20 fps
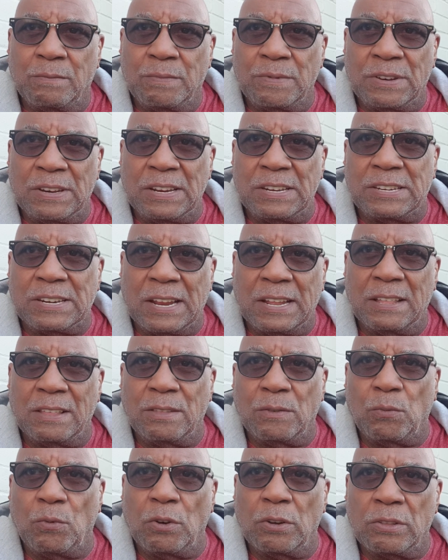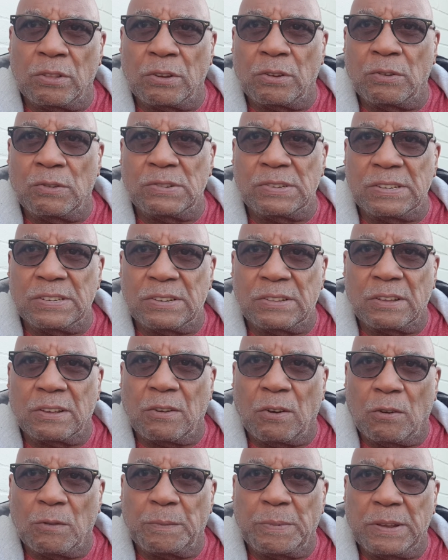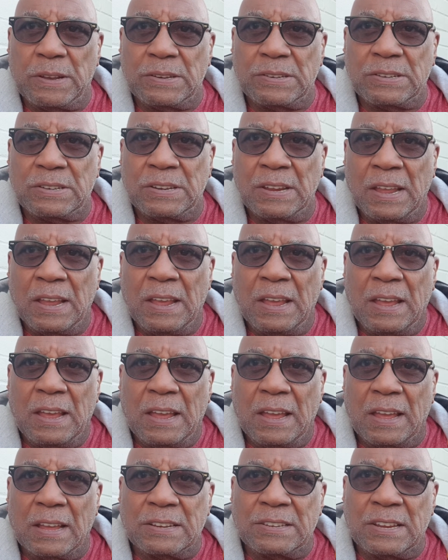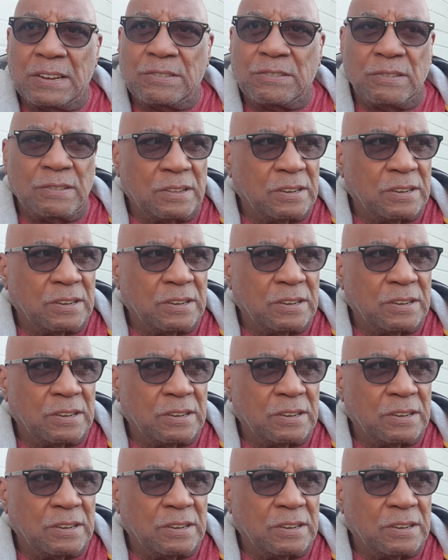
detail and the work that goes into the cockpits, etc.